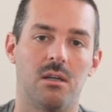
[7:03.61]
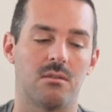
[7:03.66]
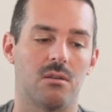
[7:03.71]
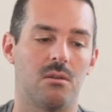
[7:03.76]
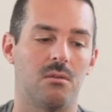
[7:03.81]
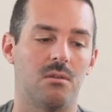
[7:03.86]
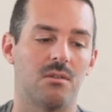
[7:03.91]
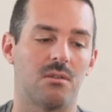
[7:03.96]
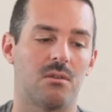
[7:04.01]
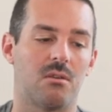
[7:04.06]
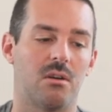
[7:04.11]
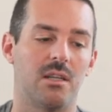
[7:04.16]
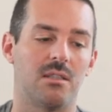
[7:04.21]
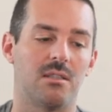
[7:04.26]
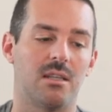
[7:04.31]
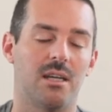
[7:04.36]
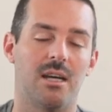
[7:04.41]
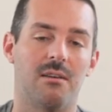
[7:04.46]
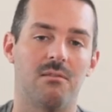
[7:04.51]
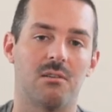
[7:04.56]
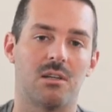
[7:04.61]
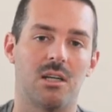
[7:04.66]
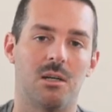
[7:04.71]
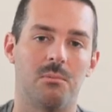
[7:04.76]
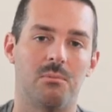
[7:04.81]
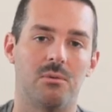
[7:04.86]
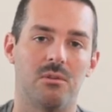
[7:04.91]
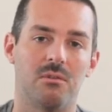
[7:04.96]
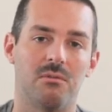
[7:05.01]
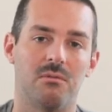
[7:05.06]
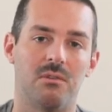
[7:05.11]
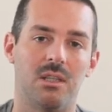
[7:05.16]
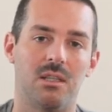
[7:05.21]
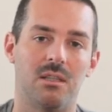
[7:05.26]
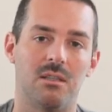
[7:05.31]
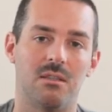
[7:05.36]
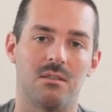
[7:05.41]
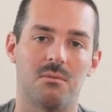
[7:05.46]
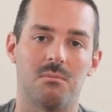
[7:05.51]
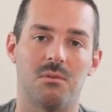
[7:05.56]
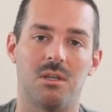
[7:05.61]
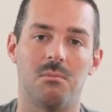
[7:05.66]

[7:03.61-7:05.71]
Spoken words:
It's always great to have a couple of these.